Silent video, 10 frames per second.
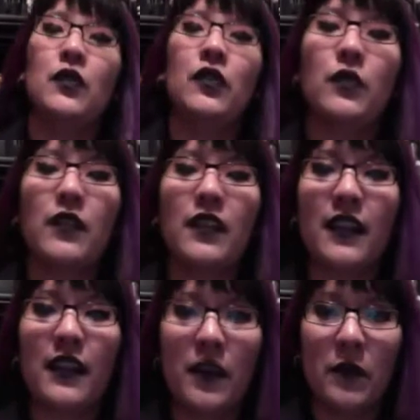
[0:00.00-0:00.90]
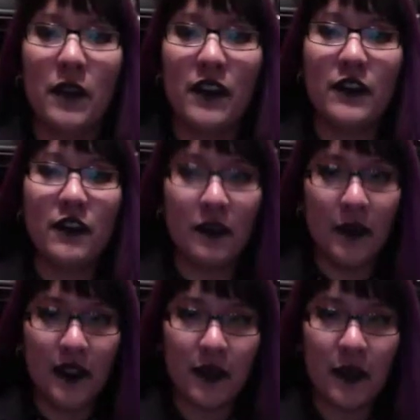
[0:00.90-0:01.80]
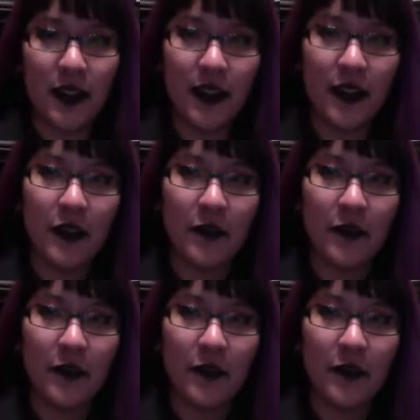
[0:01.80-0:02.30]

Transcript: with a bunch of mixed media.